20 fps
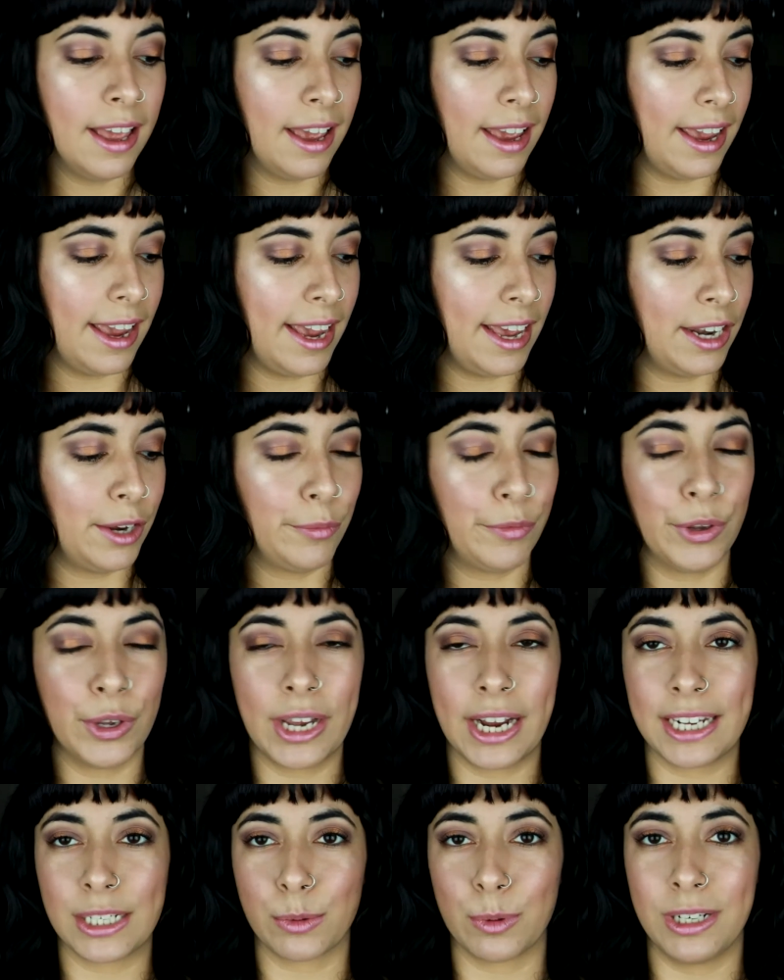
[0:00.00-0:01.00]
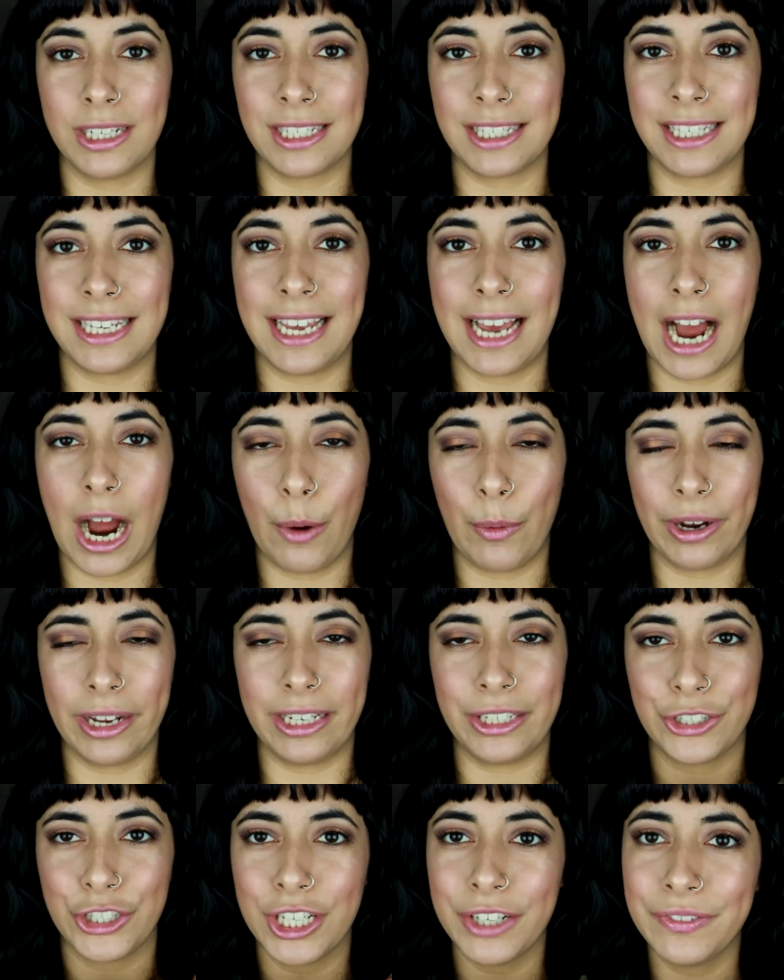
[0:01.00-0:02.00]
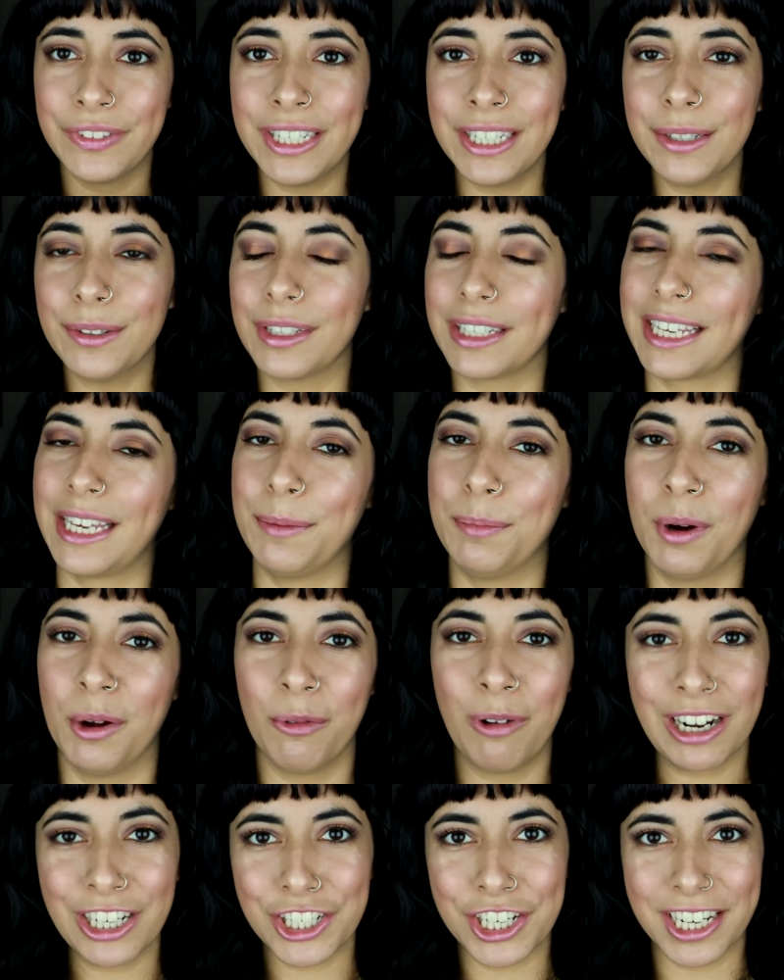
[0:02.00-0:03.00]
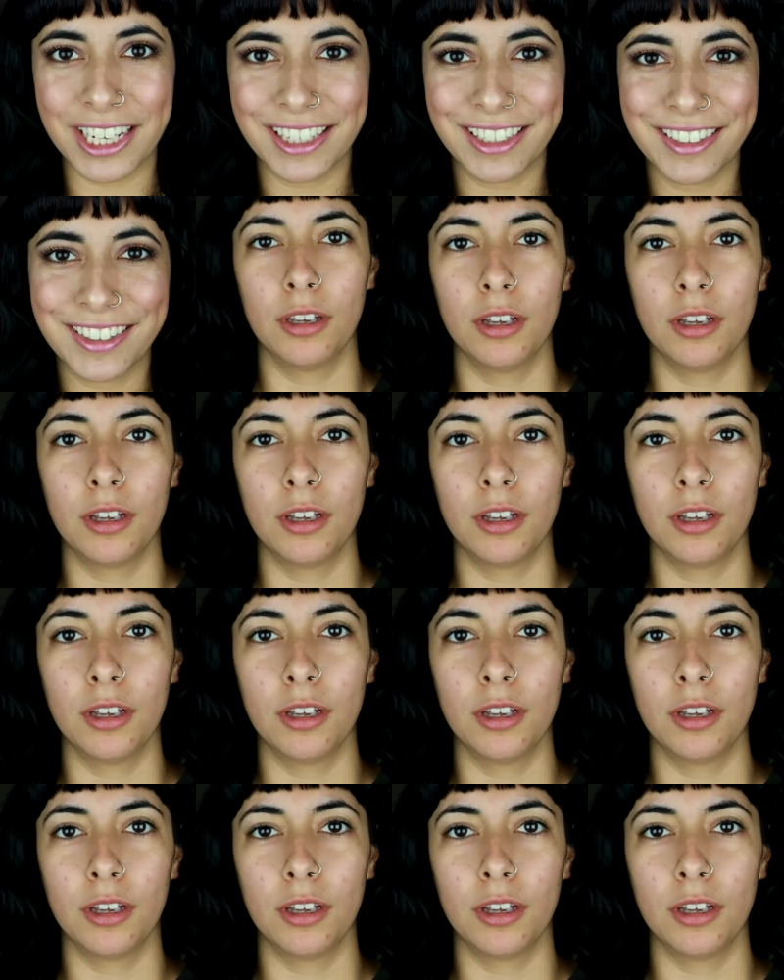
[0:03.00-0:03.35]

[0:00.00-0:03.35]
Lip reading: And if you guys want to see how I achieved it, keep on watching.